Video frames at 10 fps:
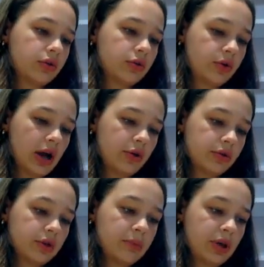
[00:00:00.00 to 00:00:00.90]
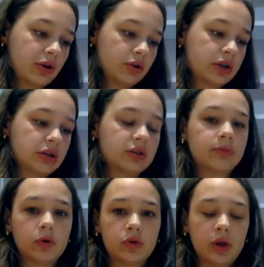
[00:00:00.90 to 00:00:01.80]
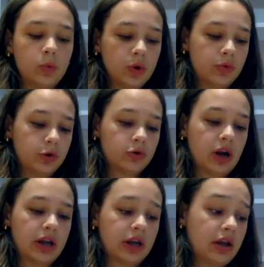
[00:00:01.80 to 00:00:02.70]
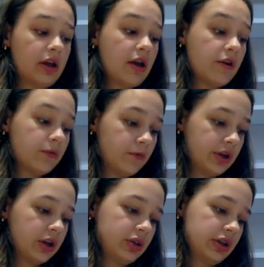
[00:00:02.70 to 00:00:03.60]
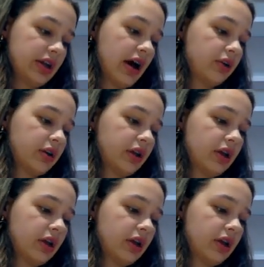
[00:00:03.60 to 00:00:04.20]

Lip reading: throughout the middle because it's mostly Woodrow trying to figure this out.